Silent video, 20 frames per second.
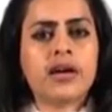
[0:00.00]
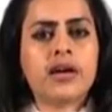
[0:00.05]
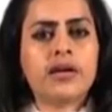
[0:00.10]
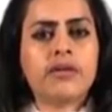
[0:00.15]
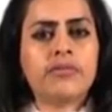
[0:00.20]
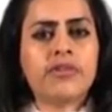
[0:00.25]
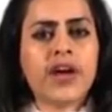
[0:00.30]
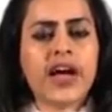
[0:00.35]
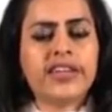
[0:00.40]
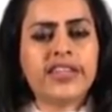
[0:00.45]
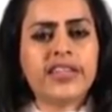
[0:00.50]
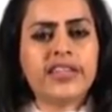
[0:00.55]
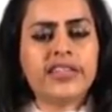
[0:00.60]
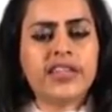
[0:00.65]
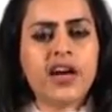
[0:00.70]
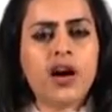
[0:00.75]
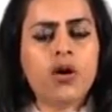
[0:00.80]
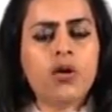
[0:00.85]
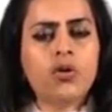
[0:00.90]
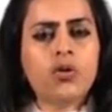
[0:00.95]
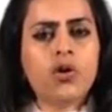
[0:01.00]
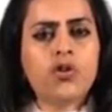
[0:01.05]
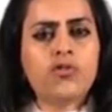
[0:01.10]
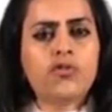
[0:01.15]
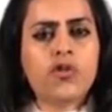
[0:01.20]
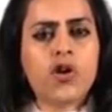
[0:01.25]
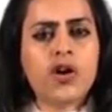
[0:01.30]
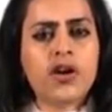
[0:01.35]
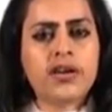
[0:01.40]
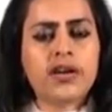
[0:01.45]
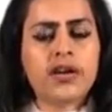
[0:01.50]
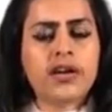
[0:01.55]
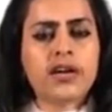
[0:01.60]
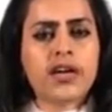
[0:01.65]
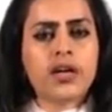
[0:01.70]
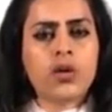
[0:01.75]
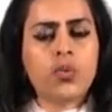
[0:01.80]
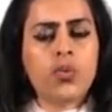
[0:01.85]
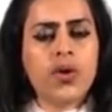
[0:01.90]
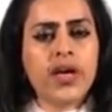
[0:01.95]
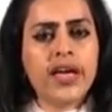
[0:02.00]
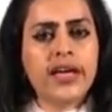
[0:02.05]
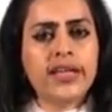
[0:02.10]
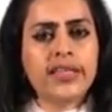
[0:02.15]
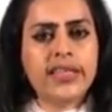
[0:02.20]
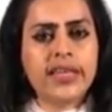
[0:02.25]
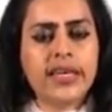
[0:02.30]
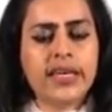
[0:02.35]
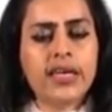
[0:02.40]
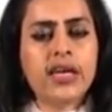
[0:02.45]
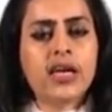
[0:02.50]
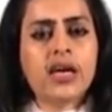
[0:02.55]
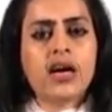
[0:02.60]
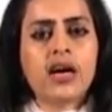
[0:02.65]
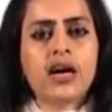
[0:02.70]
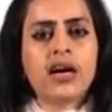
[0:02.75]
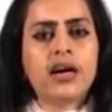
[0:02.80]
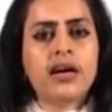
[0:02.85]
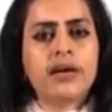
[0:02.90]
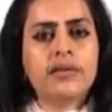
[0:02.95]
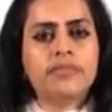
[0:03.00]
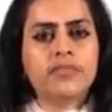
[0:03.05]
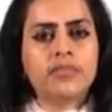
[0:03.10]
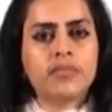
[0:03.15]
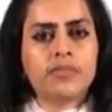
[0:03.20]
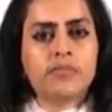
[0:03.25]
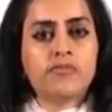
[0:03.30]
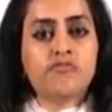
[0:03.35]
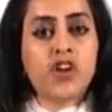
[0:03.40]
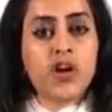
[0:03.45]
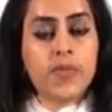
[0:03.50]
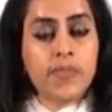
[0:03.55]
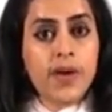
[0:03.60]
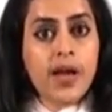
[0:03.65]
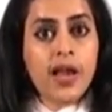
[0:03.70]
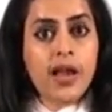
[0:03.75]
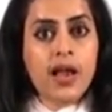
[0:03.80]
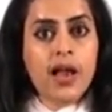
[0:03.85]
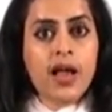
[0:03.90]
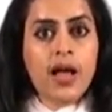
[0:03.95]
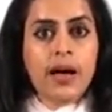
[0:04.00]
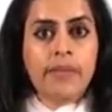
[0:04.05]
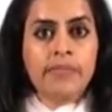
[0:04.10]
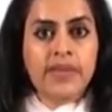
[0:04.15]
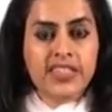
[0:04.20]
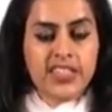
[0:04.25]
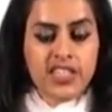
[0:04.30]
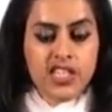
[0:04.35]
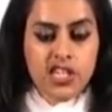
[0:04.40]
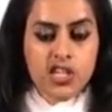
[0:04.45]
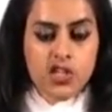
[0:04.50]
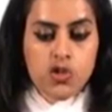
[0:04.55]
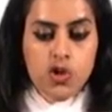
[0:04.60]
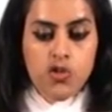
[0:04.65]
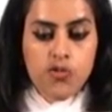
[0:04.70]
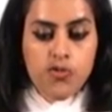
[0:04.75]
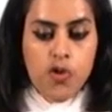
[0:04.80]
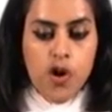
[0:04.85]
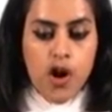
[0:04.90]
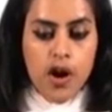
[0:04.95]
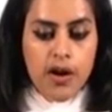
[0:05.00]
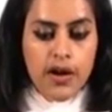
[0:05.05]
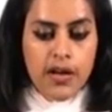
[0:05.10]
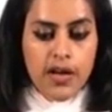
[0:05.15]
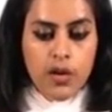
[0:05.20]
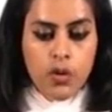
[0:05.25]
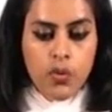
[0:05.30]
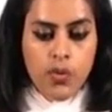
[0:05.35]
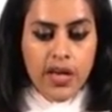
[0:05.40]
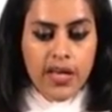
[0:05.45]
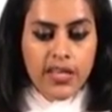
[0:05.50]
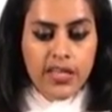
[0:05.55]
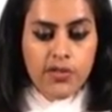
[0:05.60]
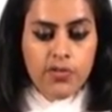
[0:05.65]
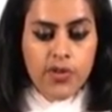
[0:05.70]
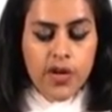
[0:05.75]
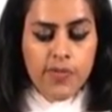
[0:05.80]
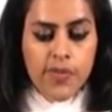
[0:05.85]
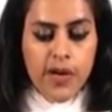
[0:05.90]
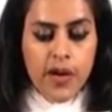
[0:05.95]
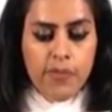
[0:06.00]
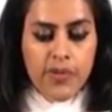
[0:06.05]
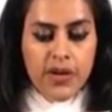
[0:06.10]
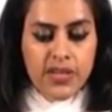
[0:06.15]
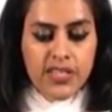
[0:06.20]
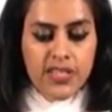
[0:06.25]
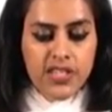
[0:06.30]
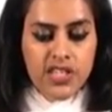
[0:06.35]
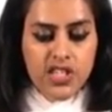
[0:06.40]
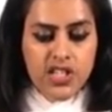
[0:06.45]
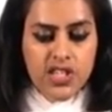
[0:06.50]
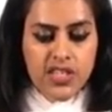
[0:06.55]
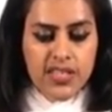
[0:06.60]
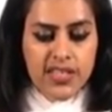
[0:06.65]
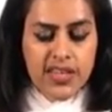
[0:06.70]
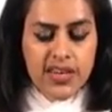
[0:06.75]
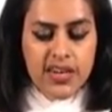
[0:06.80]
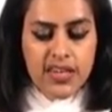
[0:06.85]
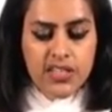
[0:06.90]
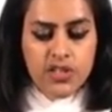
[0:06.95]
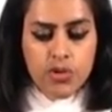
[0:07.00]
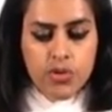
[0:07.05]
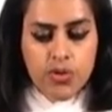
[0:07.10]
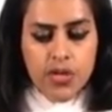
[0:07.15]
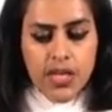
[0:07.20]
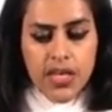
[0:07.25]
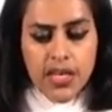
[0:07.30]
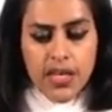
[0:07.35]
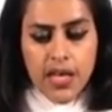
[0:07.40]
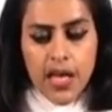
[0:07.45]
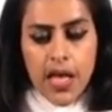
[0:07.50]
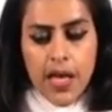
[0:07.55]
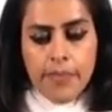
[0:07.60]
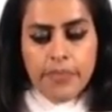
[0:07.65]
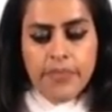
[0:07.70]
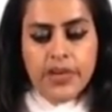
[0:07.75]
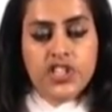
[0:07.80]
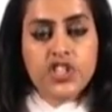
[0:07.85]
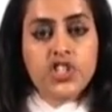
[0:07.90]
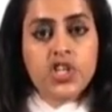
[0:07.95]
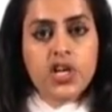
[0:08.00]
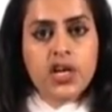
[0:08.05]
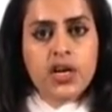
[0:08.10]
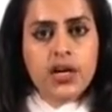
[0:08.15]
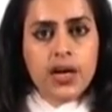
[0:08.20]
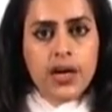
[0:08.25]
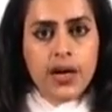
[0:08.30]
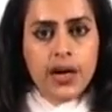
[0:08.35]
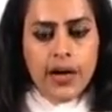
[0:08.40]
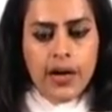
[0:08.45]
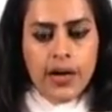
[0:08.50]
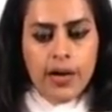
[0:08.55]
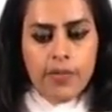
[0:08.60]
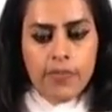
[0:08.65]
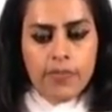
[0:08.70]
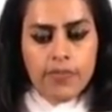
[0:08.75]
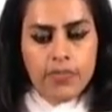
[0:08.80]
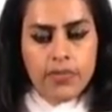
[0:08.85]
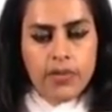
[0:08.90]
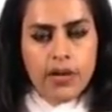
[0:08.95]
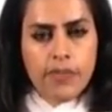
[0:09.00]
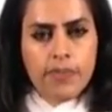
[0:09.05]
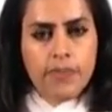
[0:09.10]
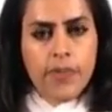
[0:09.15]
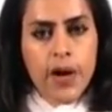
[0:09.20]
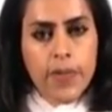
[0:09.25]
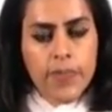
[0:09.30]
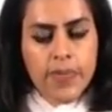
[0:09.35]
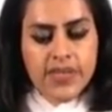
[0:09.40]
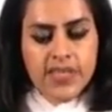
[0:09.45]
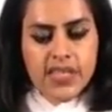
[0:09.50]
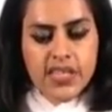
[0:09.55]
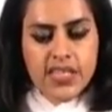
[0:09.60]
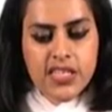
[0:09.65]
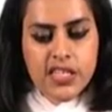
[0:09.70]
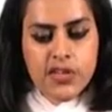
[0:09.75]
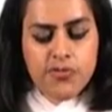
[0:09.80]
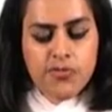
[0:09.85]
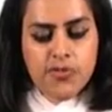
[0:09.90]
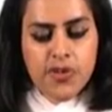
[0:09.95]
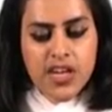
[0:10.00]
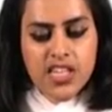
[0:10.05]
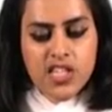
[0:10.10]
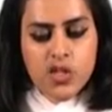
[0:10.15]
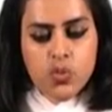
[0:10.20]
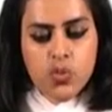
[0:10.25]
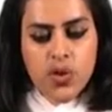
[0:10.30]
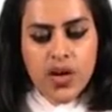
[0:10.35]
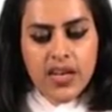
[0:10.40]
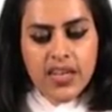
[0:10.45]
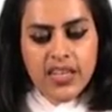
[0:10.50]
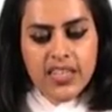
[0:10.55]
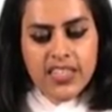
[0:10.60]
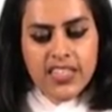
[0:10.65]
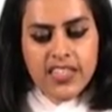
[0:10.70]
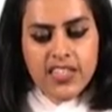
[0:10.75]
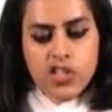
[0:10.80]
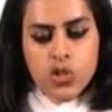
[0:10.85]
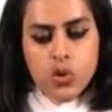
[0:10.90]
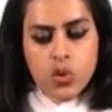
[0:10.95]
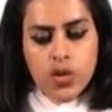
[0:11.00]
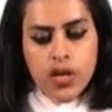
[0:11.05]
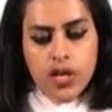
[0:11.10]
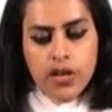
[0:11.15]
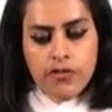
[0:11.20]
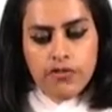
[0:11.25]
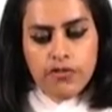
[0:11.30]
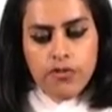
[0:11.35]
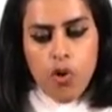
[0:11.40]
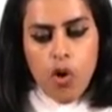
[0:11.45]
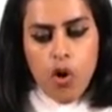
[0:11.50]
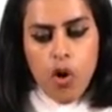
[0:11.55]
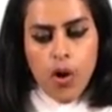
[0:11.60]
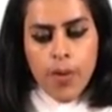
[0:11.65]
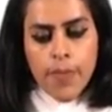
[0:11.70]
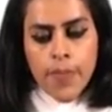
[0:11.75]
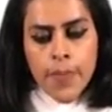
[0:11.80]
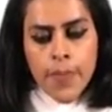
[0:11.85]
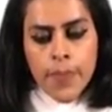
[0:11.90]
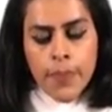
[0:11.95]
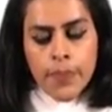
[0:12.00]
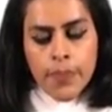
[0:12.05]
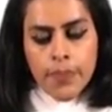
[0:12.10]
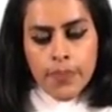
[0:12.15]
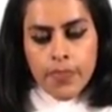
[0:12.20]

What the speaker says: writing down or for conveying the verbal messages or for conveying the verbal presentations, there are three major purposes. The first one is to inform,